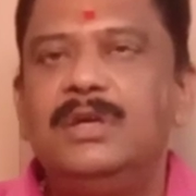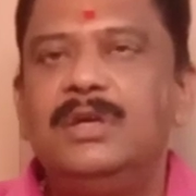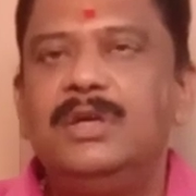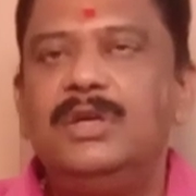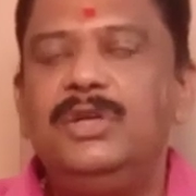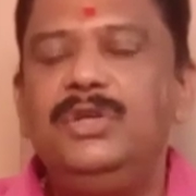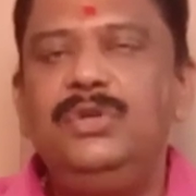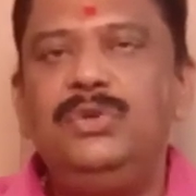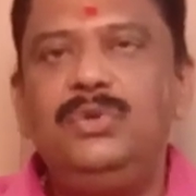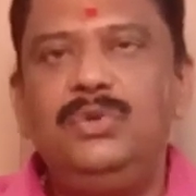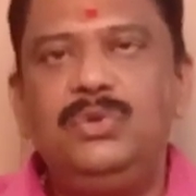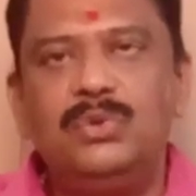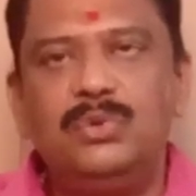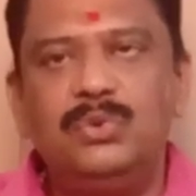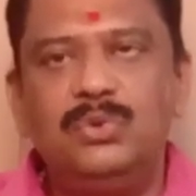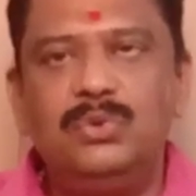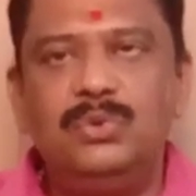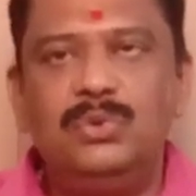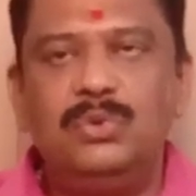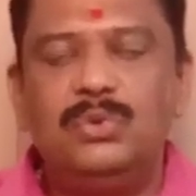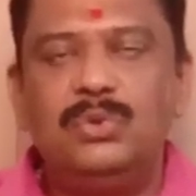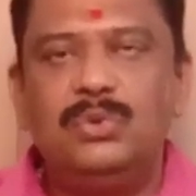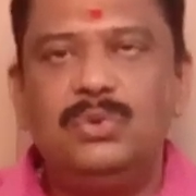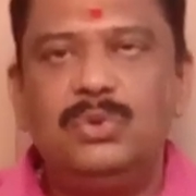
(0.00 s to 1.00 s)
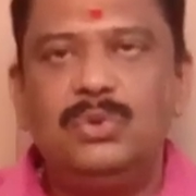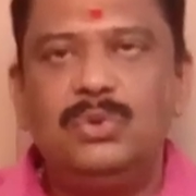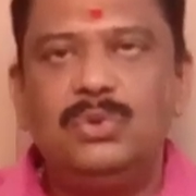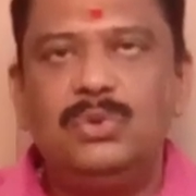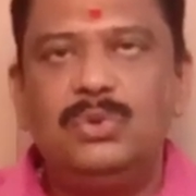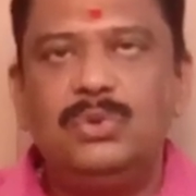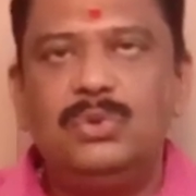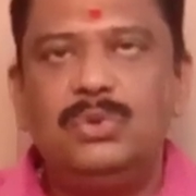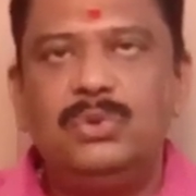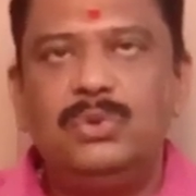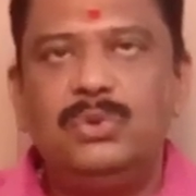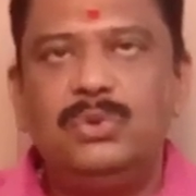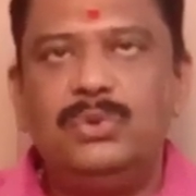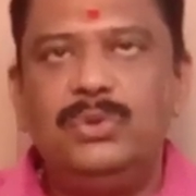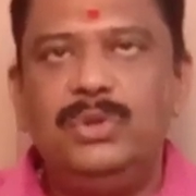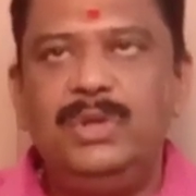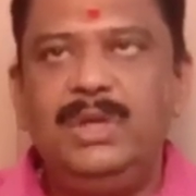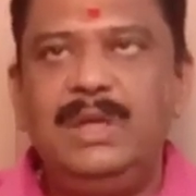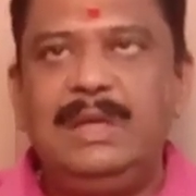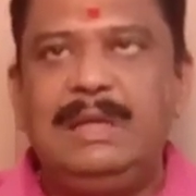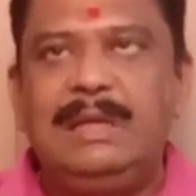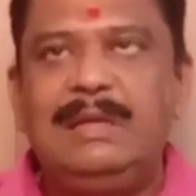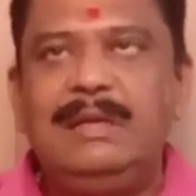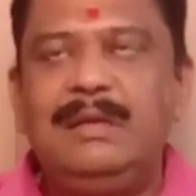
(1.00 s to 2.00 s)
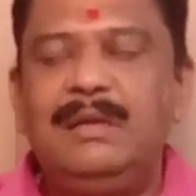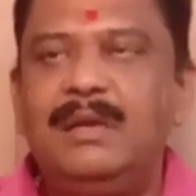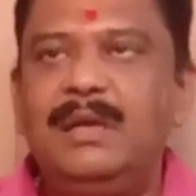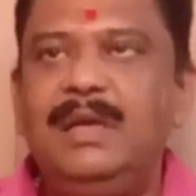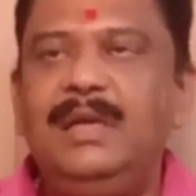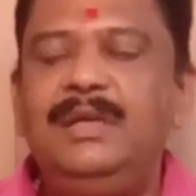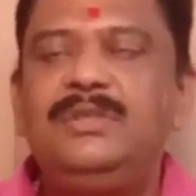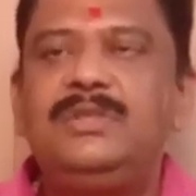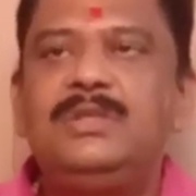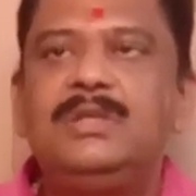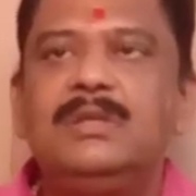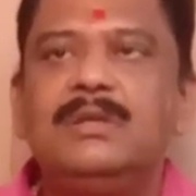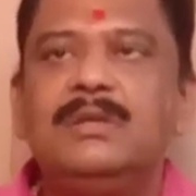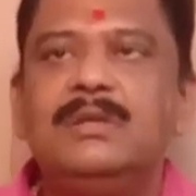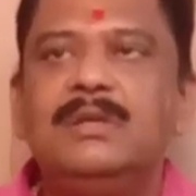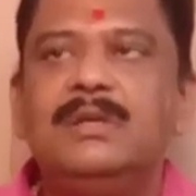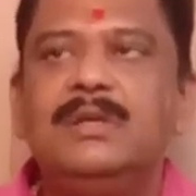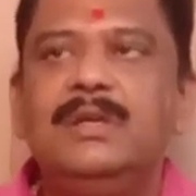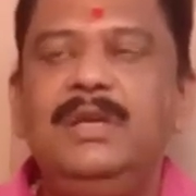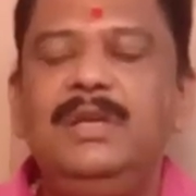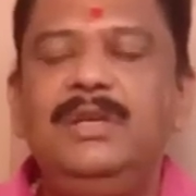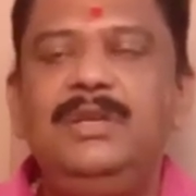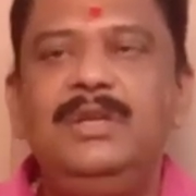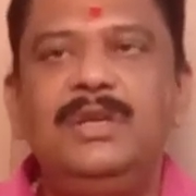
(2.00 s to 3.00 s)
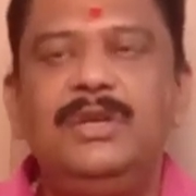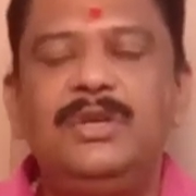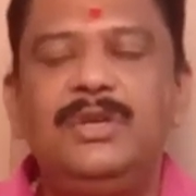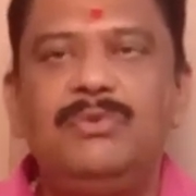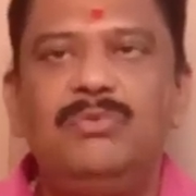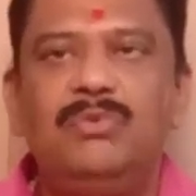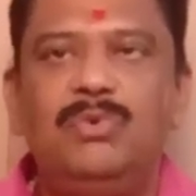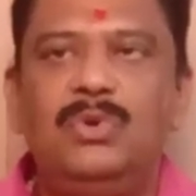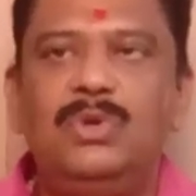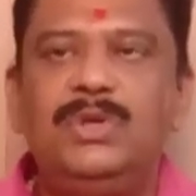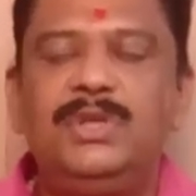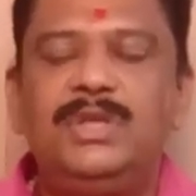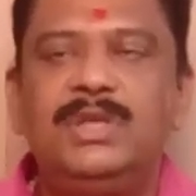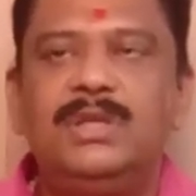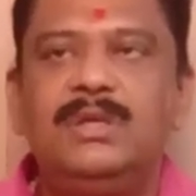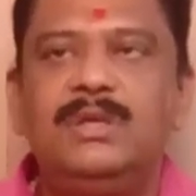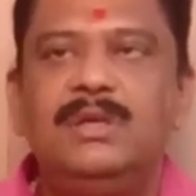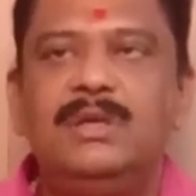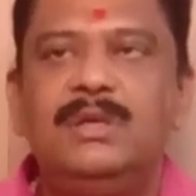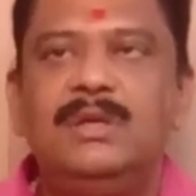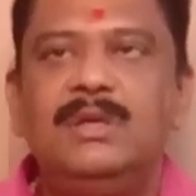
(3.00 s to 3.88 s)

due to the Great Indian Revolt,